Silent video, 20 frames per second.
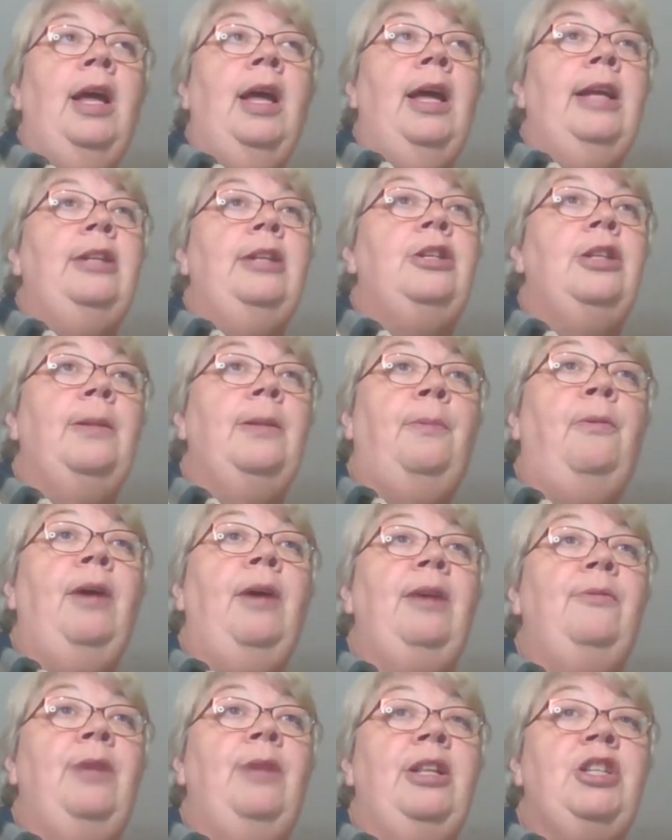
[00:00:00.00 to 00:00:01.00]
to the
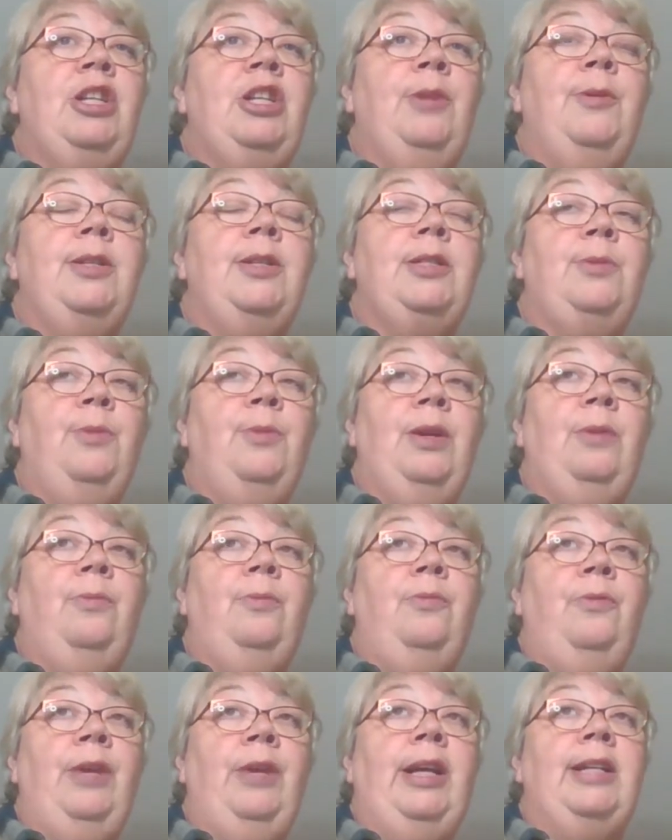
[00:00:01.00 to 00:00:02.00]
point when she was 3
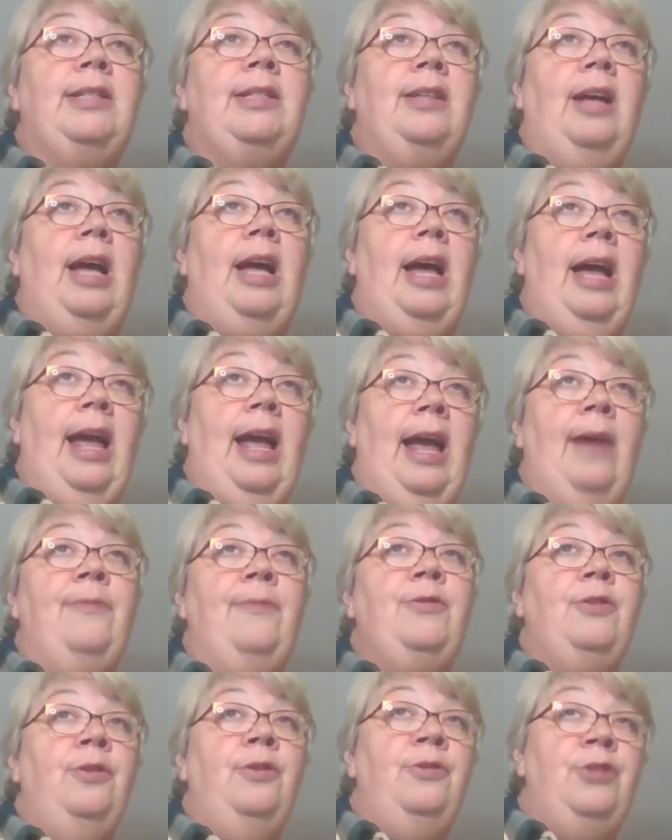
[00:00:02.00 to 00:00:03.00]
weeks
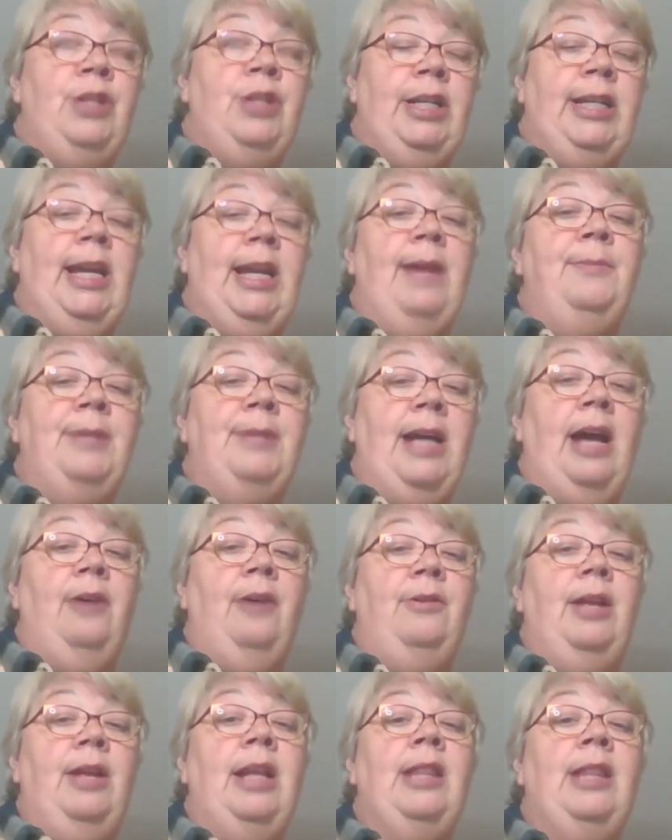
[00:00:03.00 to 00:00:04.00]
after she came
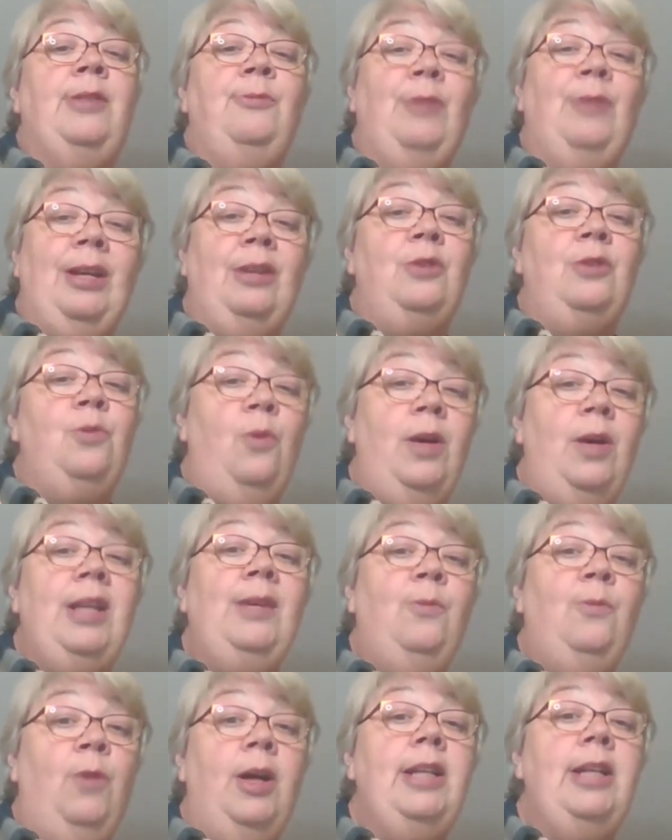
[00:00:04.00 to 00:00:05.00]
down, and
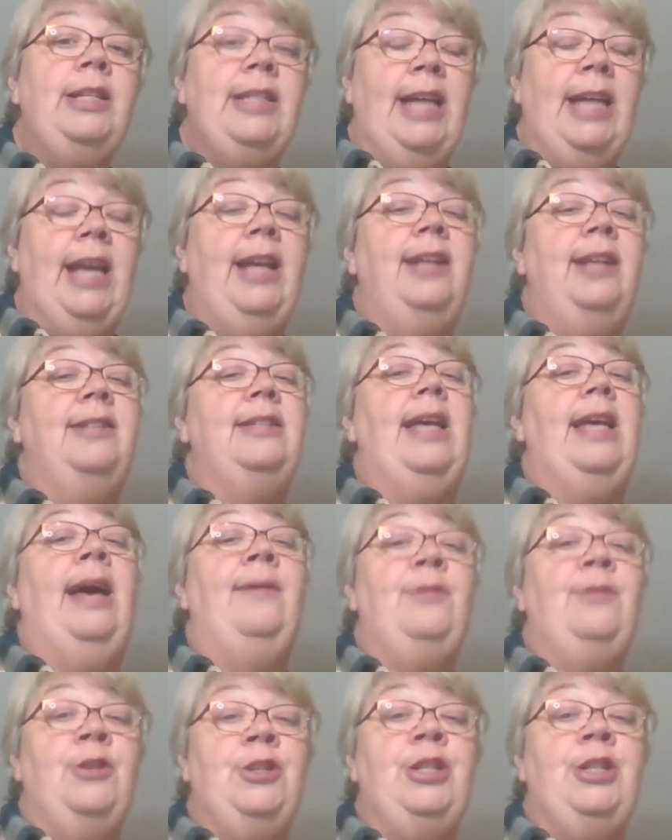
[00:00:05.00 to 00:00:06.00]
21 days
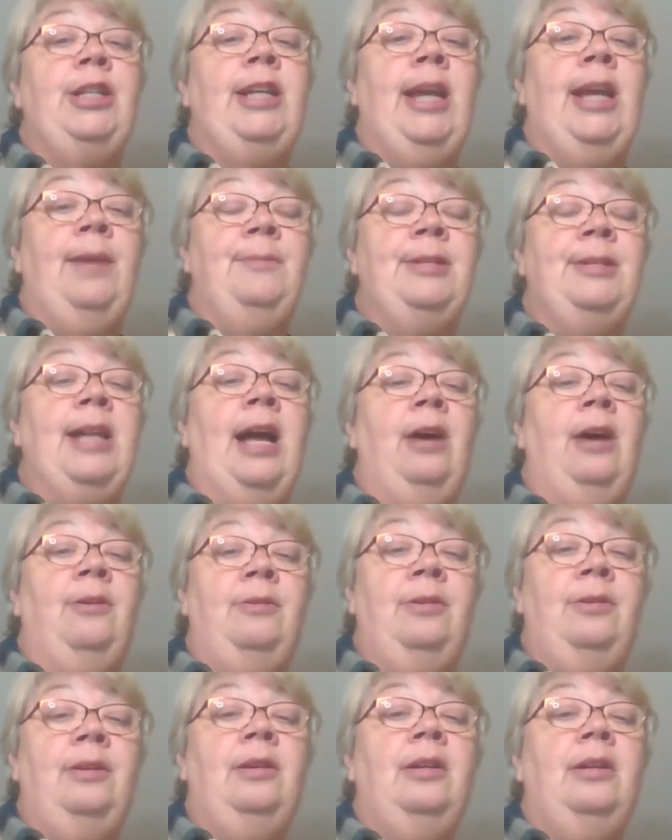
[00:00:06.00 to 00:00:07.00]
after she came down
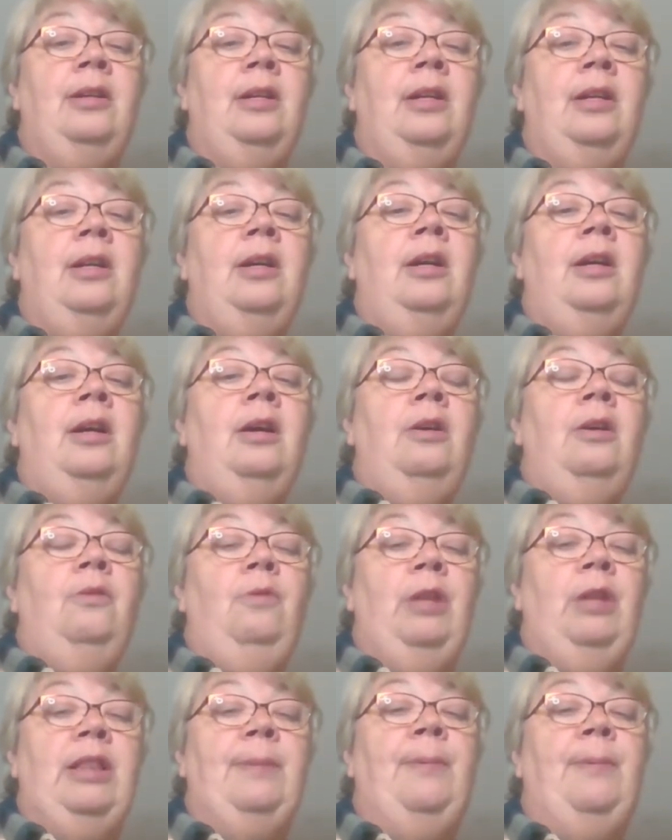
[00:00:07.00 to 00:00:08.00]

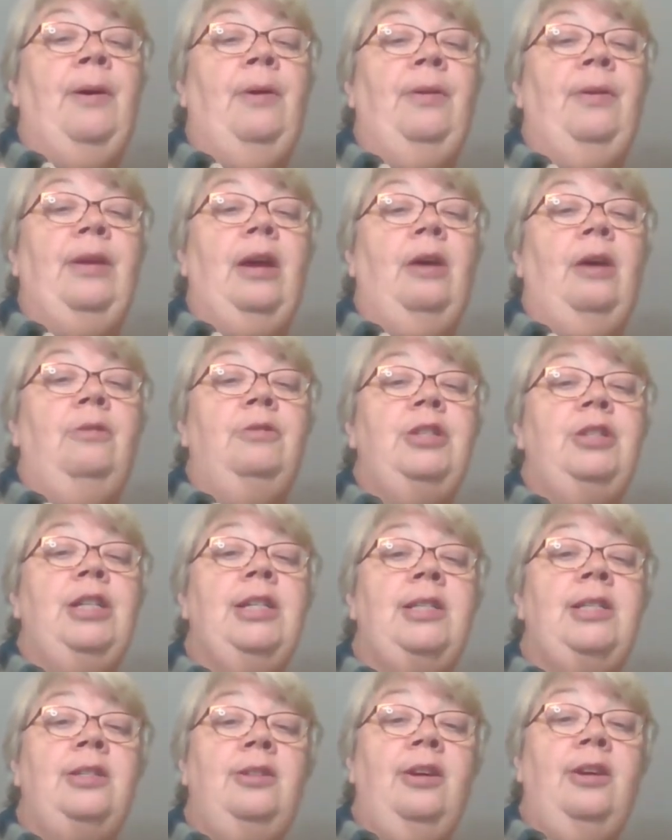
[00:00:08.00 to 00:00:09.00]
with the polio, she
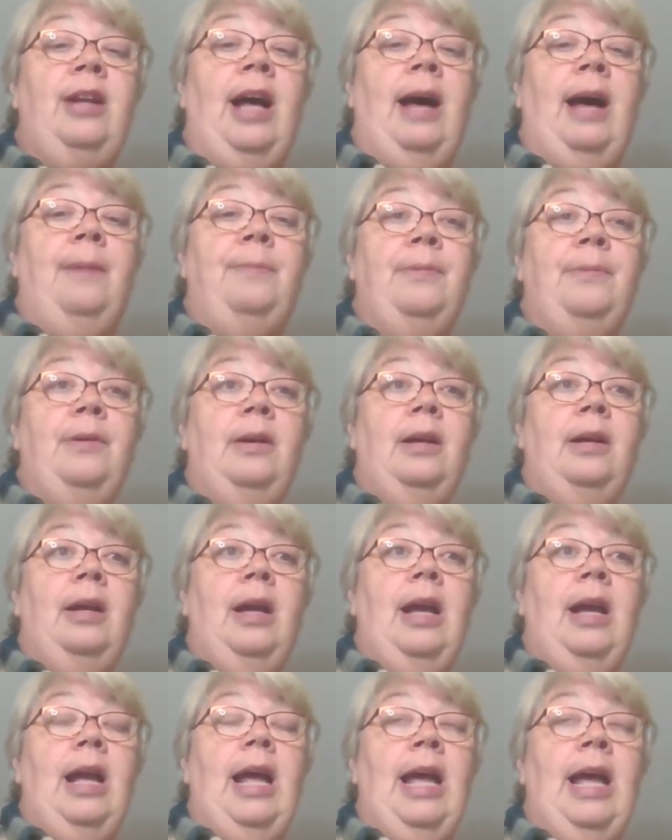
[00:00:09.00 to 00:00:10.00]
stood up,
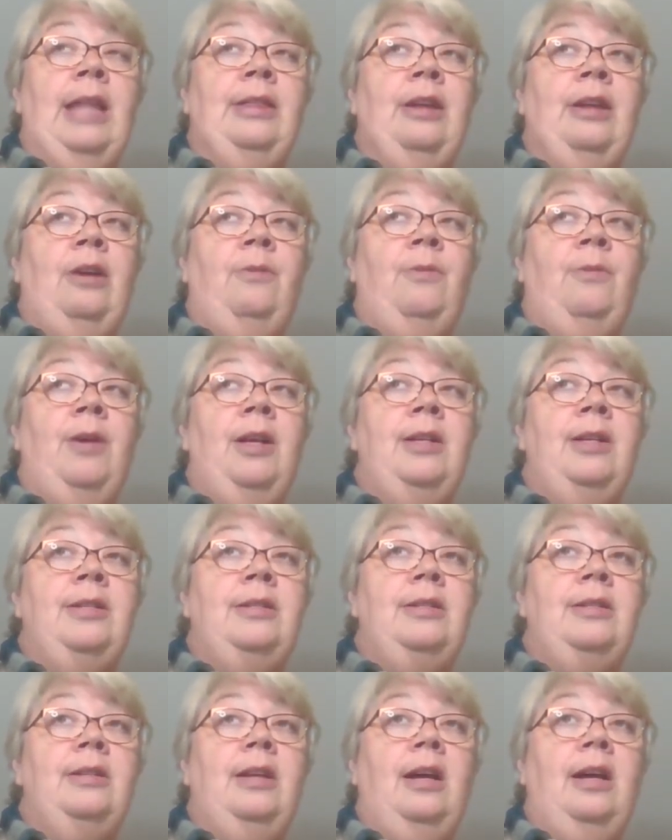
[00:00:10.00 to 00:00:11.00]
and there
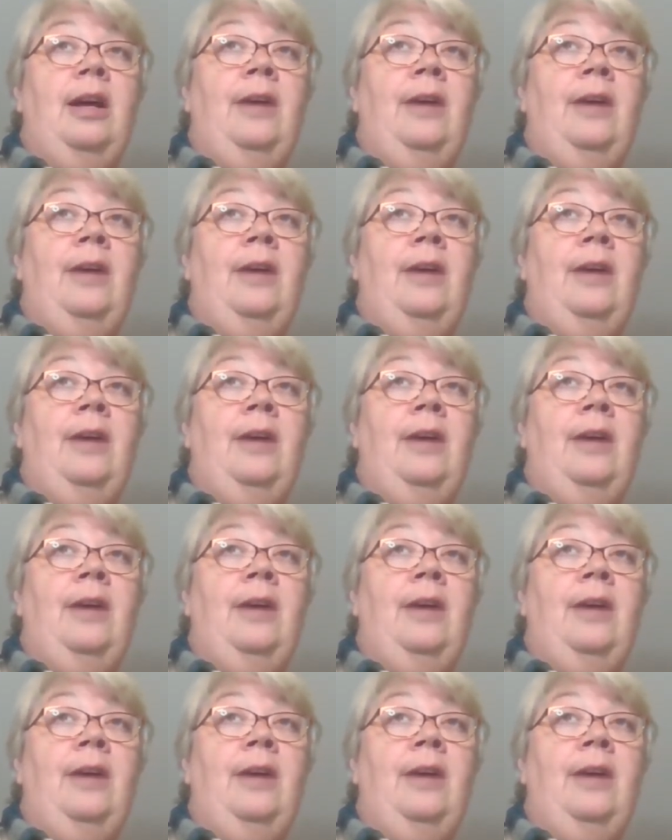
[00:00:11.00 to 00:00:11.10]
was a